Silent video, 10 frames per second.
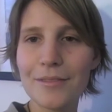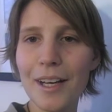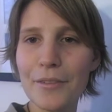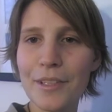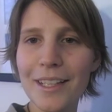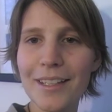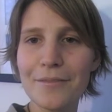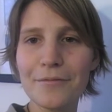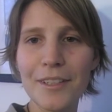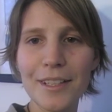really
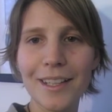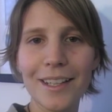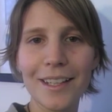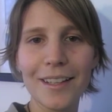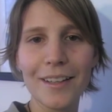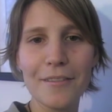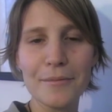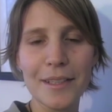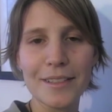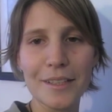feel like I love
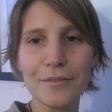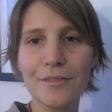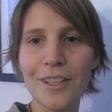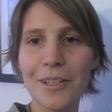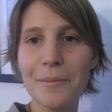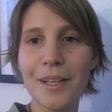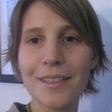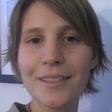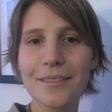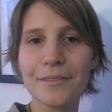myself very
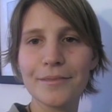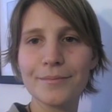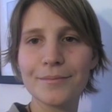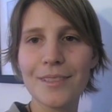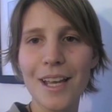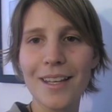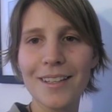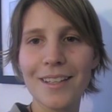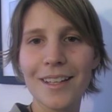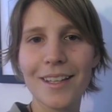much,
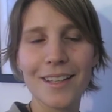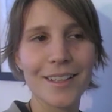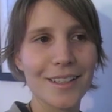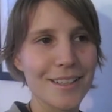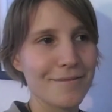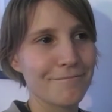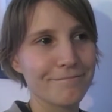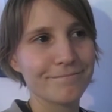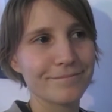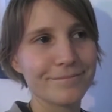and
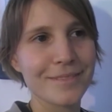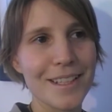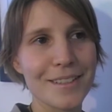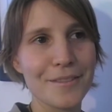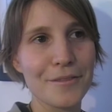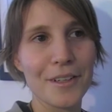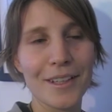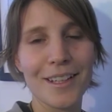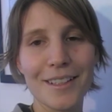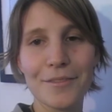it's a
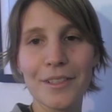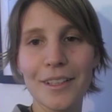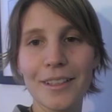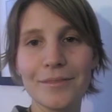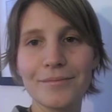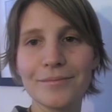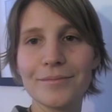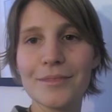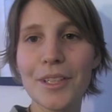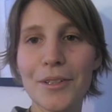very nice feeling.
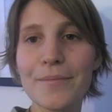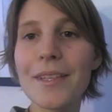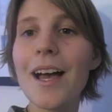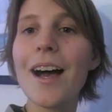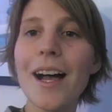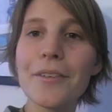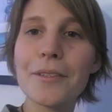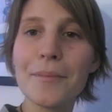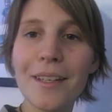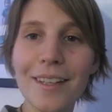So I
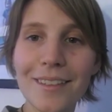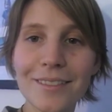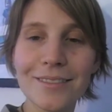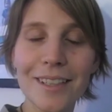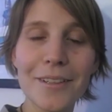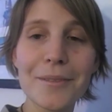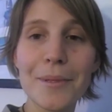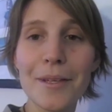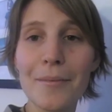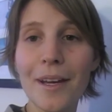will be
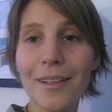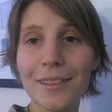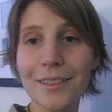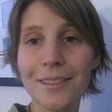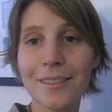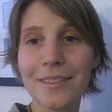in my heart.